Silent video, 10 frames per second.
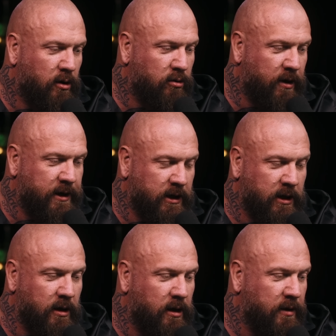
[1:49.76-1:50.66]

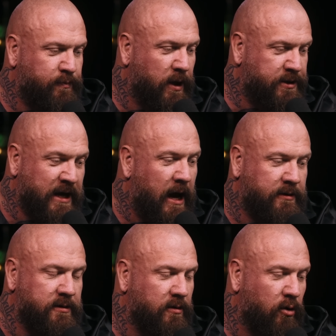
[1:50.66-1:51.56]
already
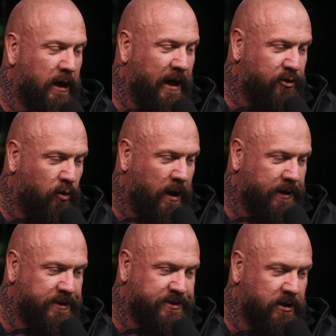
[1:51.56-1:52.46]
attacked Orlando
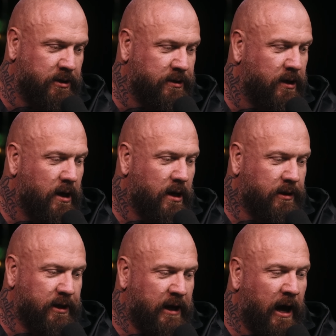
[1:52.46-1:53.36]
Anderson.
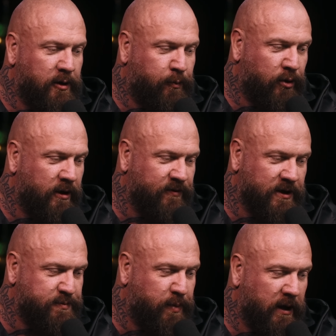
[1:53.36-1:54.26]
They'd had a
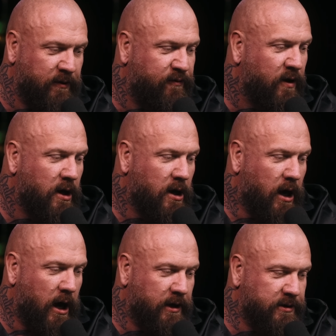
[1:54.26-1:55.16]
previous beef,
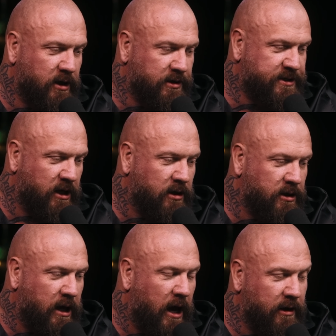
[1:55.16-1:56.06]
and you can see
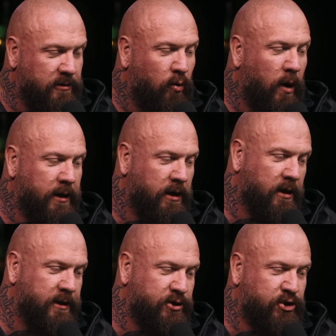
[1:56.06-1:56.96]
the guy in the white
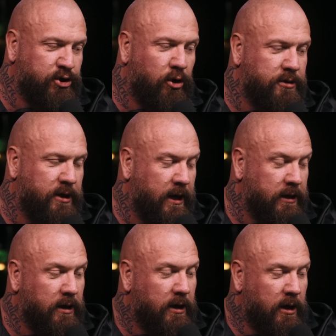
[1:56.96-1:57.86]
here, that's Suge
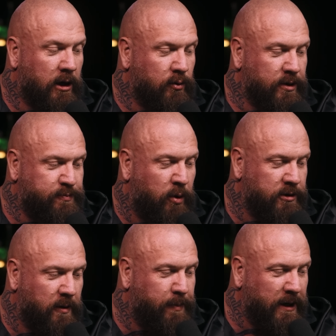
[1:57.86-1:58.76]
Knight, who was
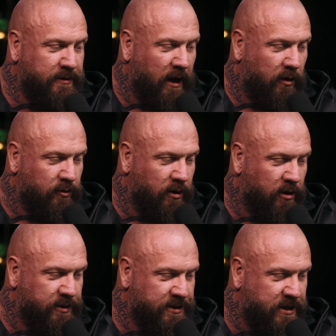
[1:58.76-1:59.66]
putting a beat down
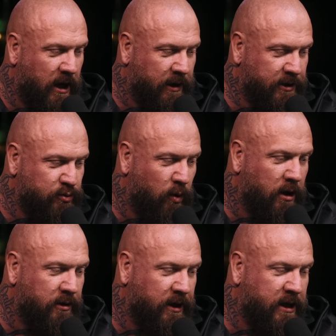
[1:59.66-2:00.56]
on this guy as
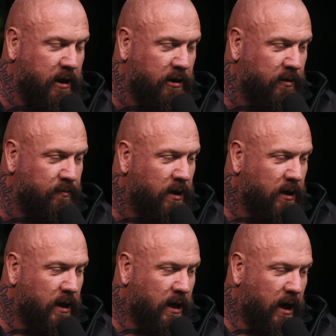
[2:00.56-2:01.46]
well. They're kicking him.
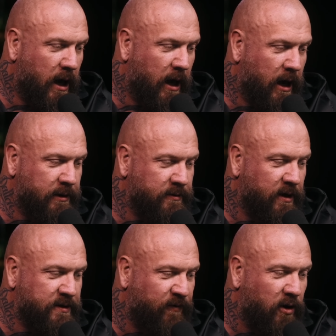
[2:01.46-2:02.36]
And
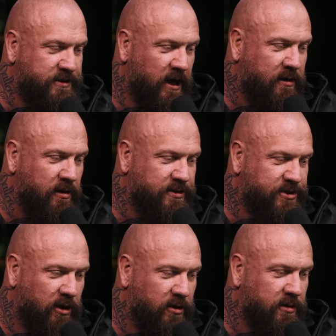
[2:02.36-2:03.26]
as far as they're
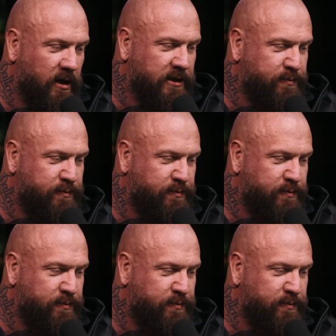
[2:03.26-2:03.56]
concerned, it's